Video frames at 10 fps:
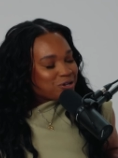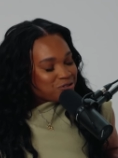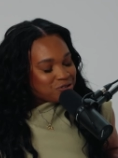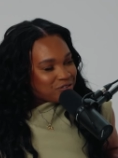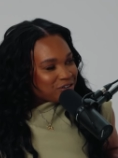did
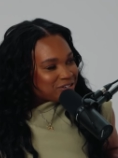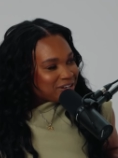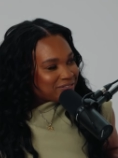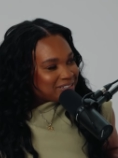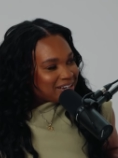you do for
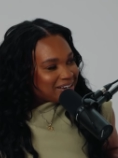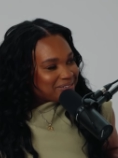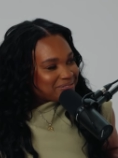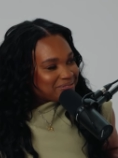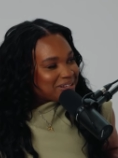yourself today?
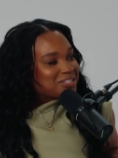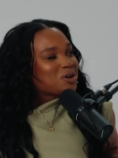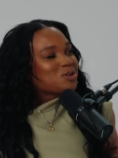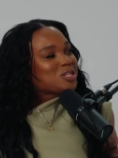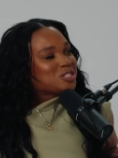Let's
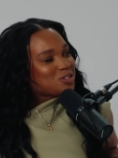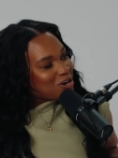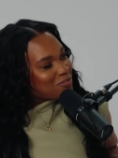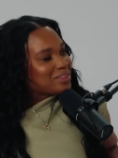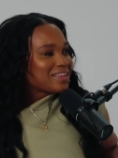
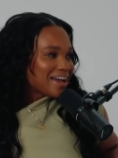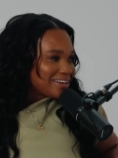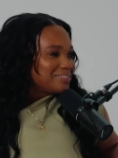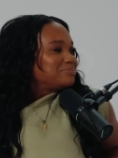start off with that.